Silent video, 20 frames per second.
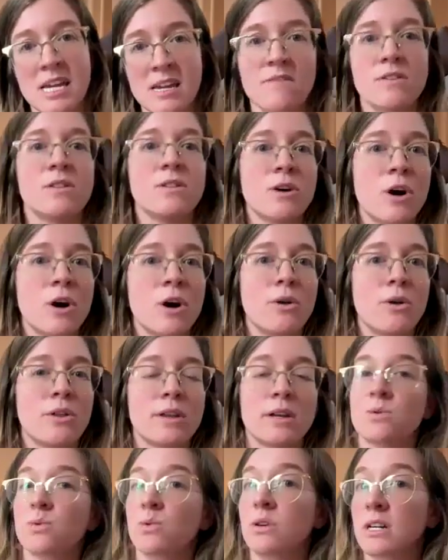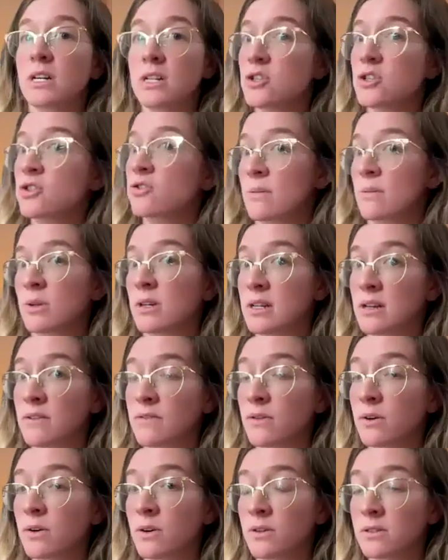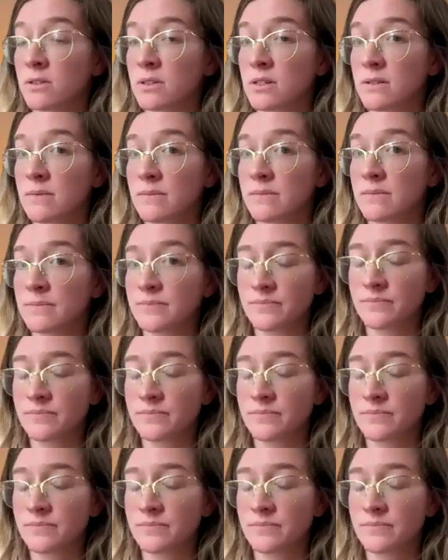even though things were extremely difficult.